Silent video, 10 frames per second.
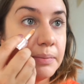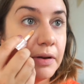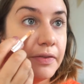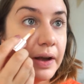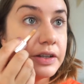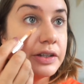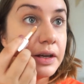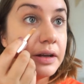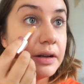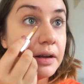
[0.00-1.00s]

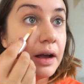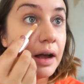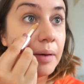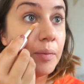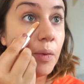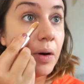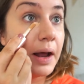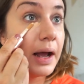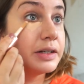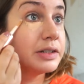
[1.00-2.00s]
Perfection one,
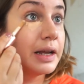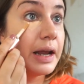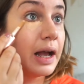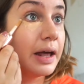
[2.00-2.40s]
actually.